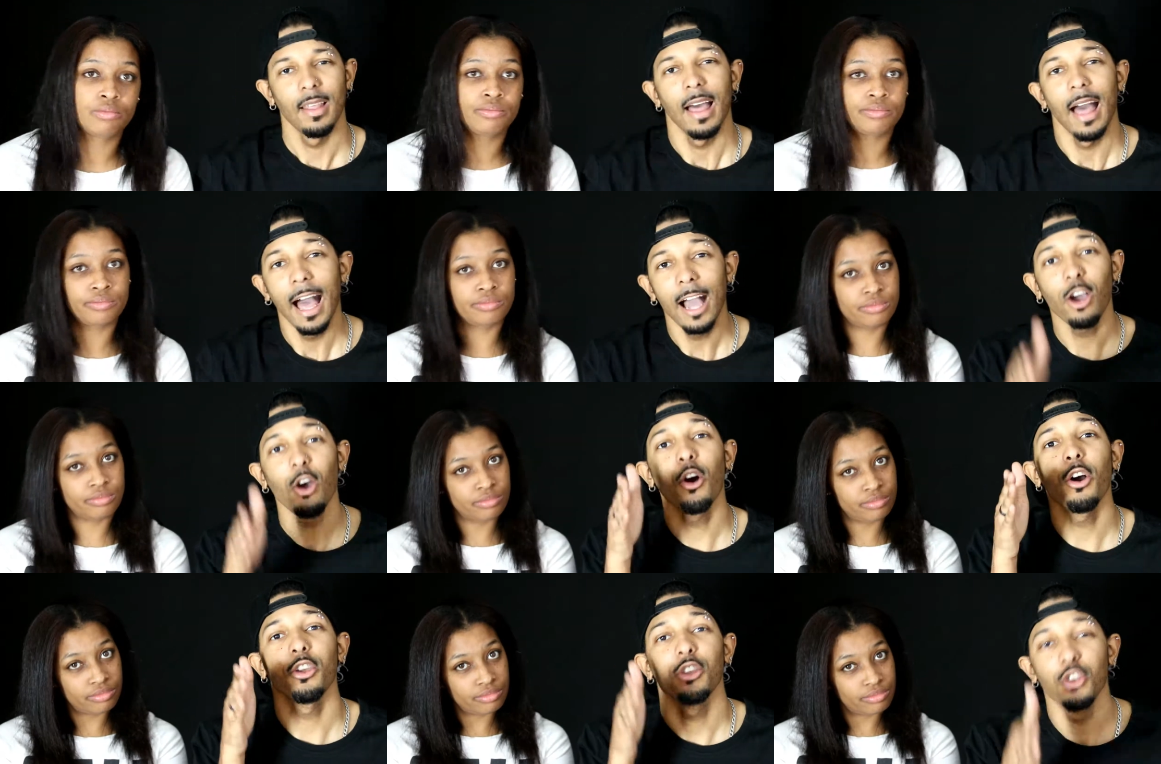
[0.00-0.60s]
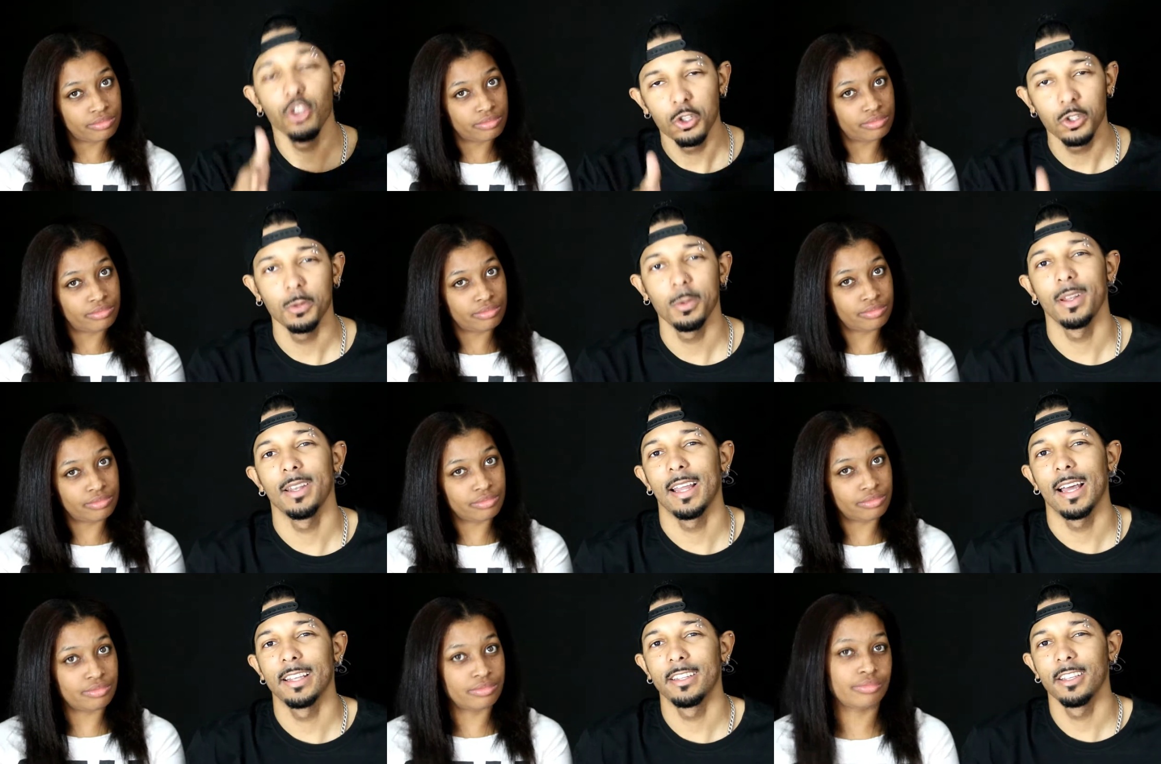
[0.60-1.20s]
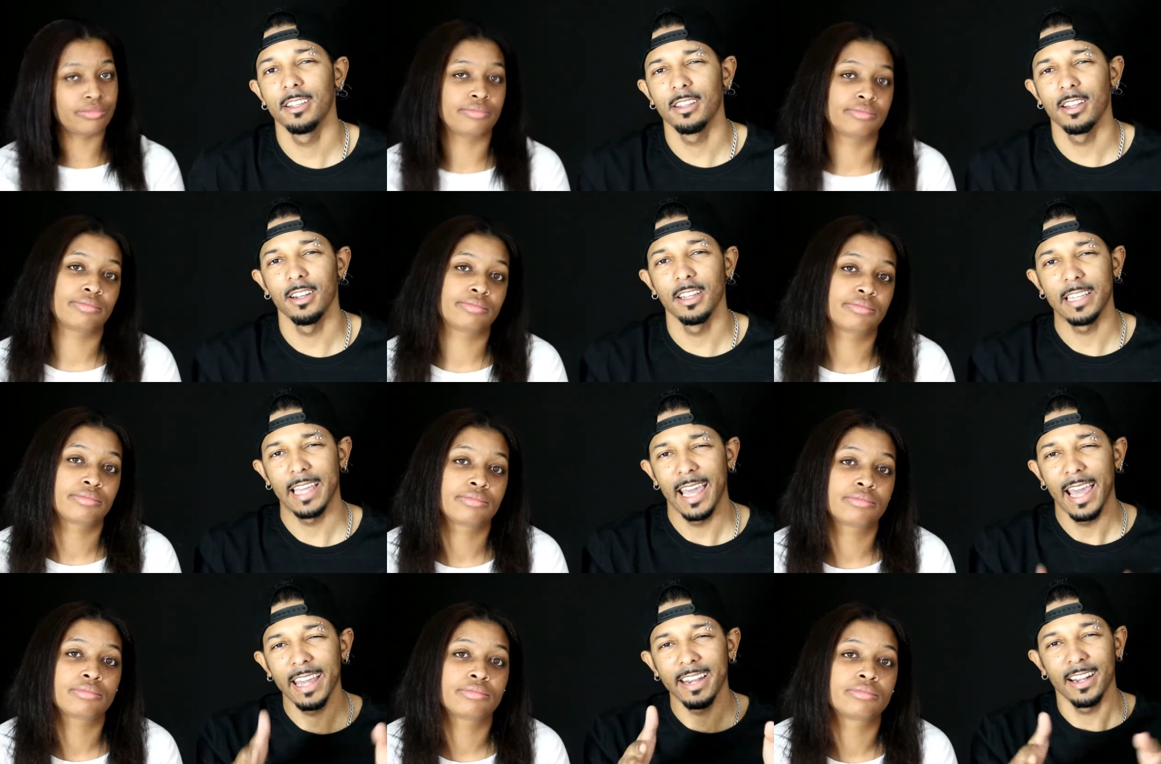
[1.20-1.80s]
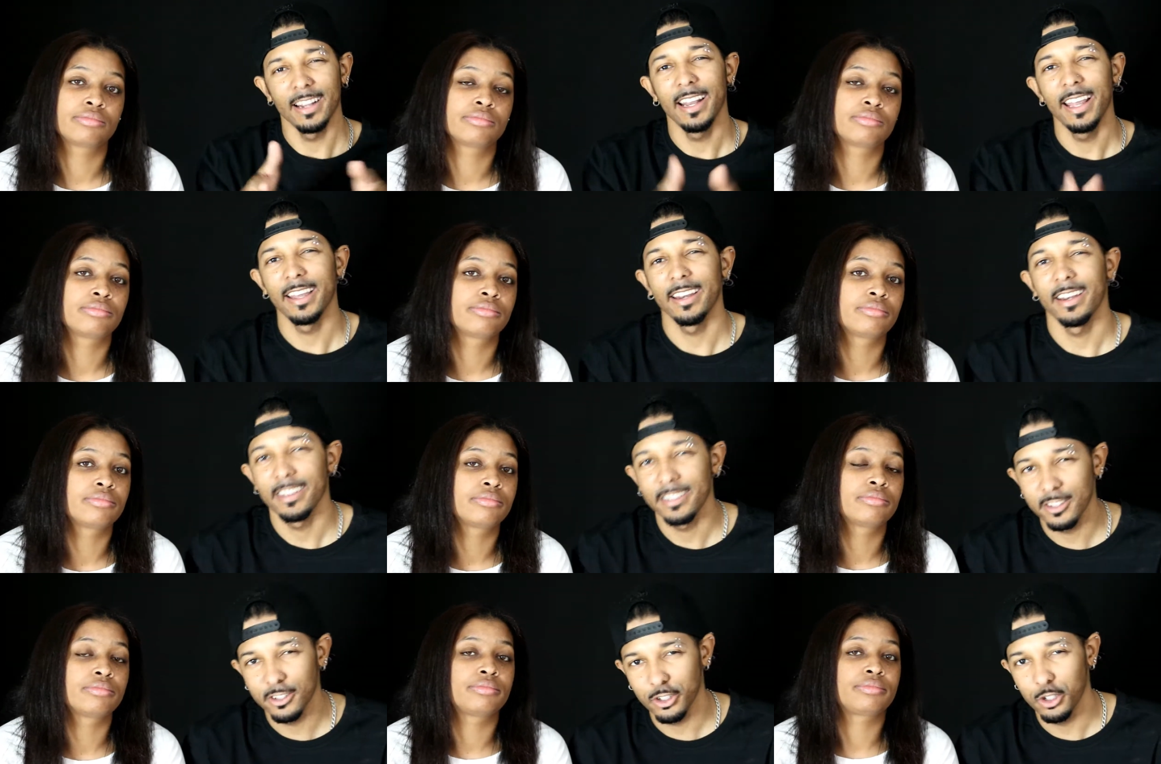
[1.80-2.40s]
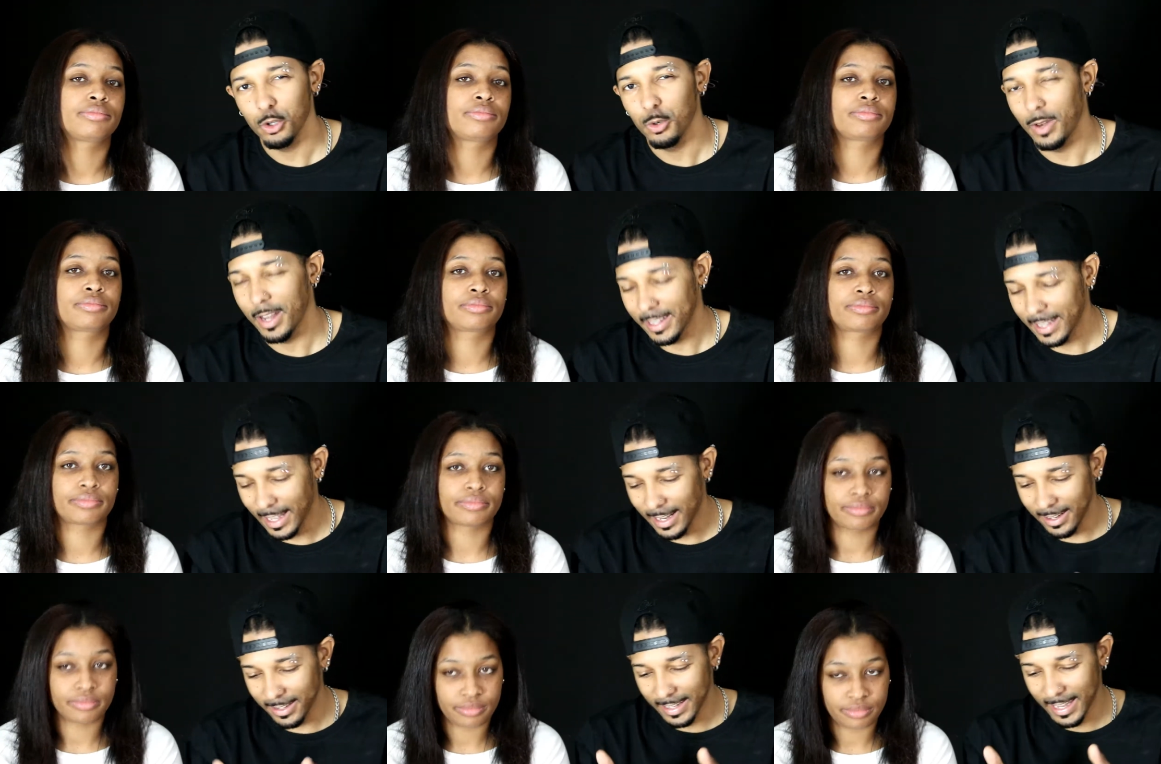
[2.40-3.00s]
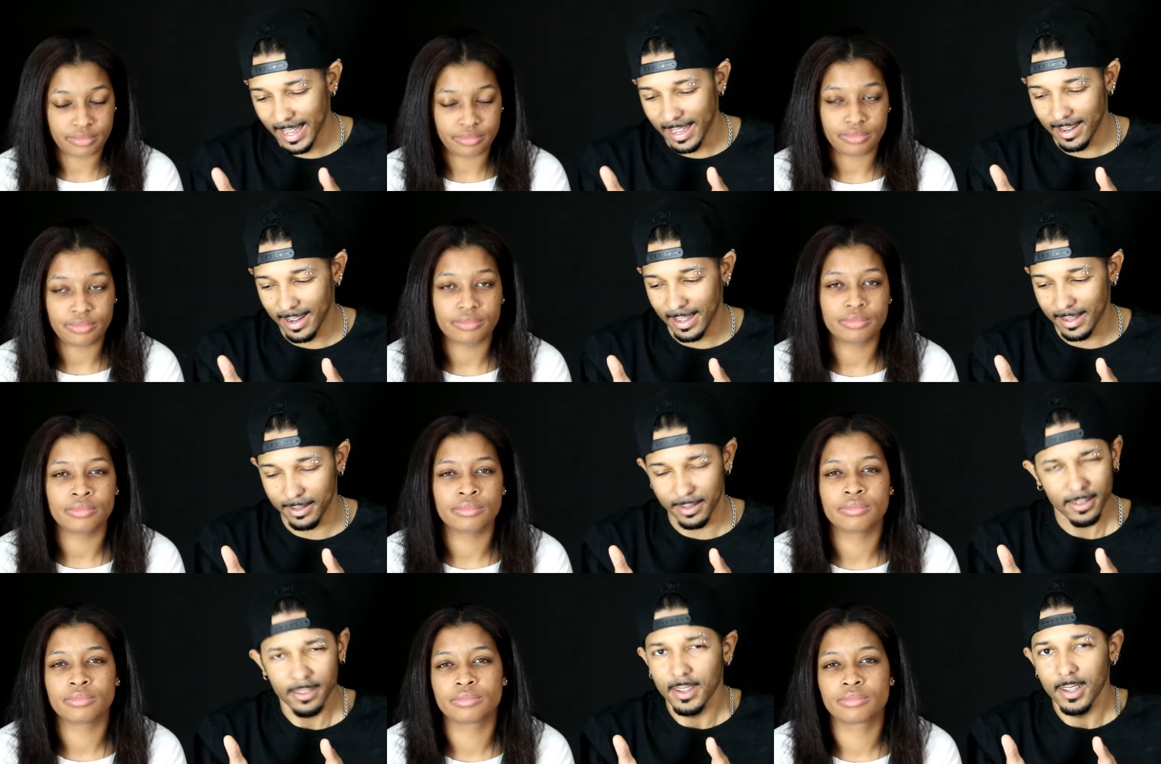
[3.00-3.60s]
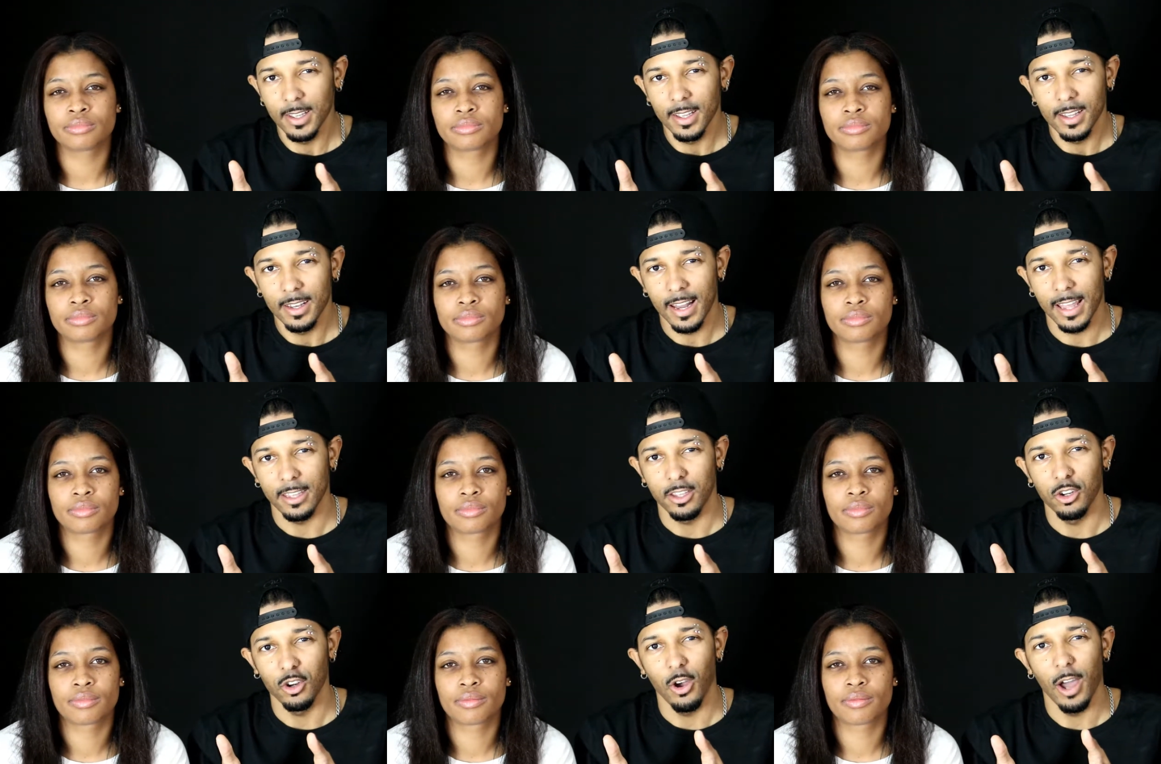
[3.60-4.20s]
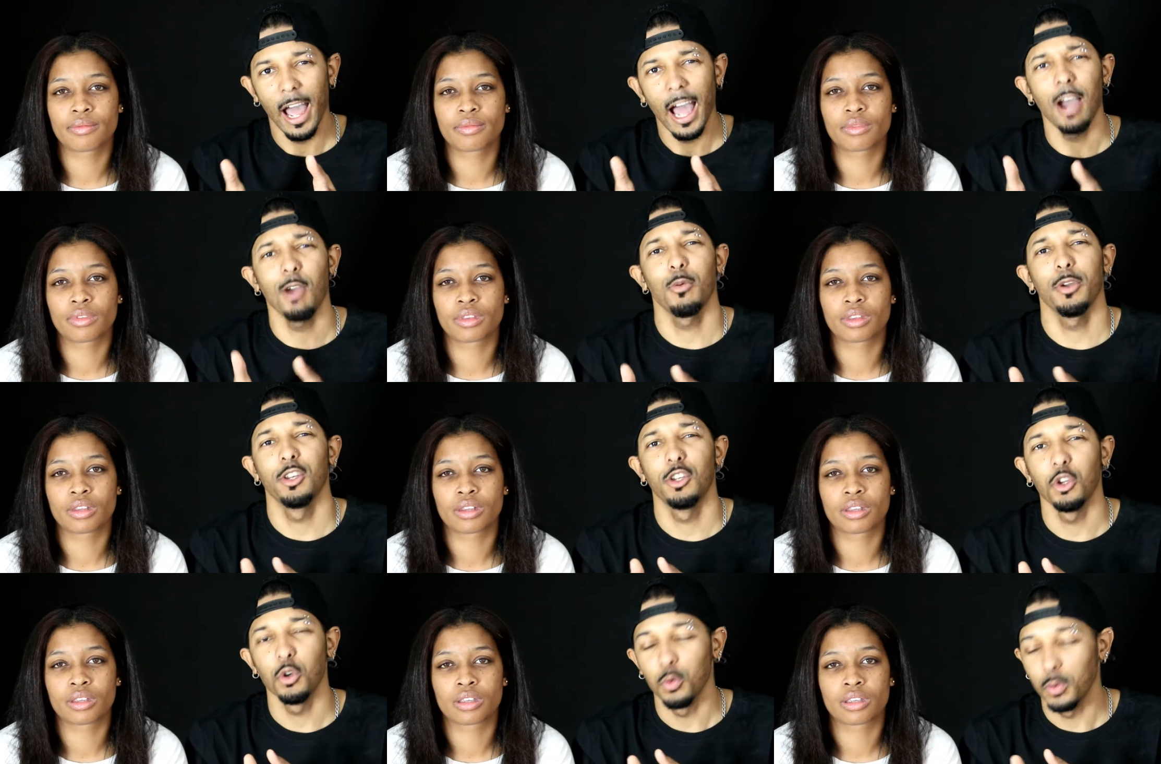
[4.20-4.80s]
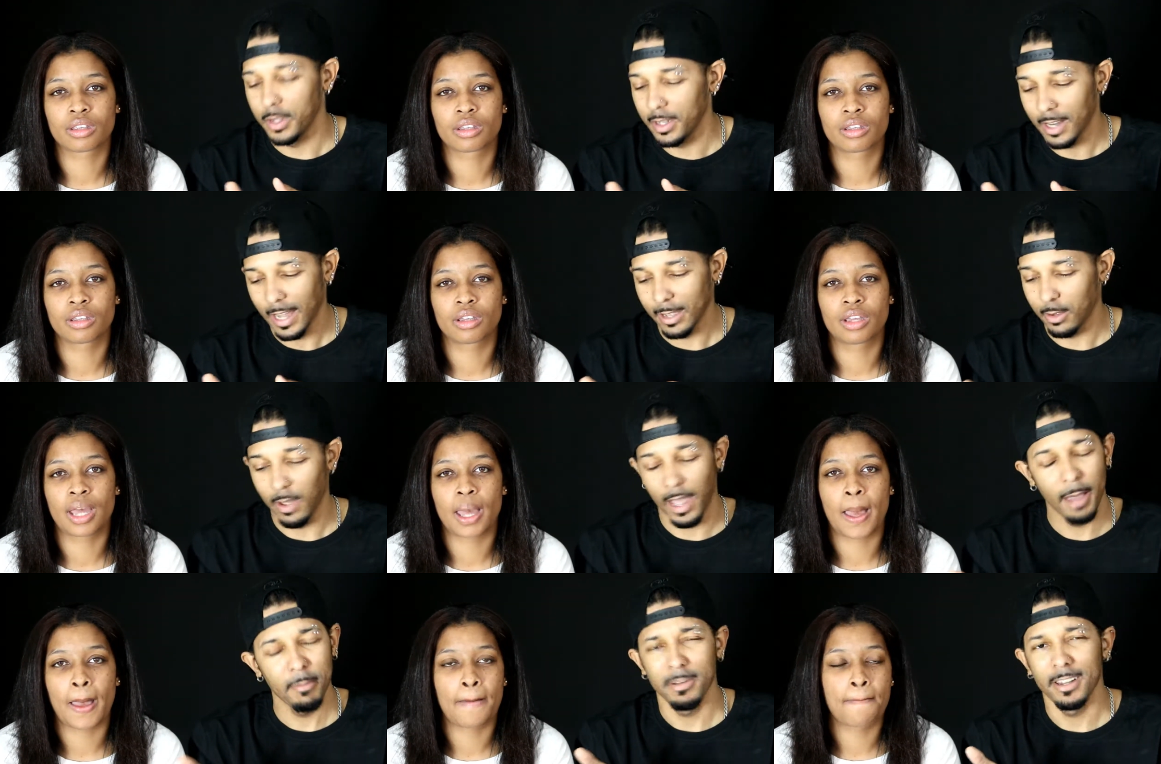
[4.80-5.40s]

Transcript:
Speaker 1: I go on YouTube a lot just to look at analytics too. Like I look at like Like, you know, how are we doing? Like, how